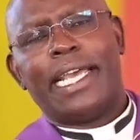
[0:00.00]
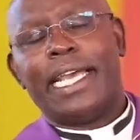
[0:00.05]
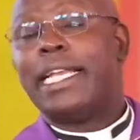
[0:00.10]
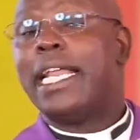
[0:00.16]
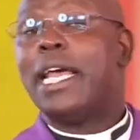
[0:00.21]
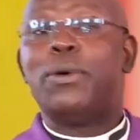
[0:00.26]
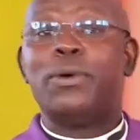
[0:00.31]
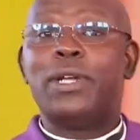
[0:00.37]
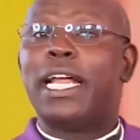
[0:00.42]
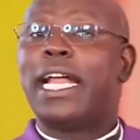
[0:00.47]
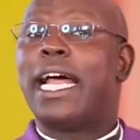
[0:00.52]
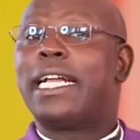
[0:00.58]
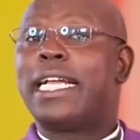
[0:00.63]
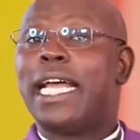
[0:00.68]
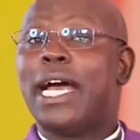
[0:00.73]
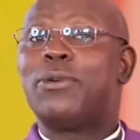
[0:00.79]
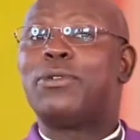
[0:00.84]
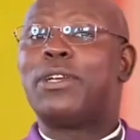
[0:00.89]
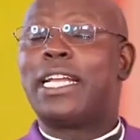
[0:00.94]
And I would,
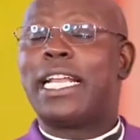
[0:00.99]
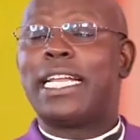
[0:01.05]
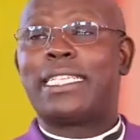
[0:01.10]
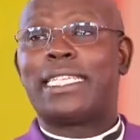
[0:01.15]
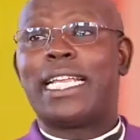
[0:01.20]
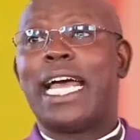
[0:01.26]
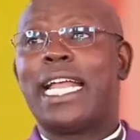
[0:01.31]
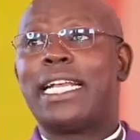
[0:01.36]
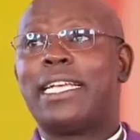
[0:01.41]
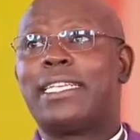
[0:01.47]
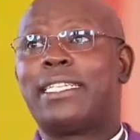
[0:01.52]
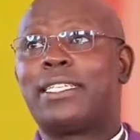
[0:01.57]
I would understand.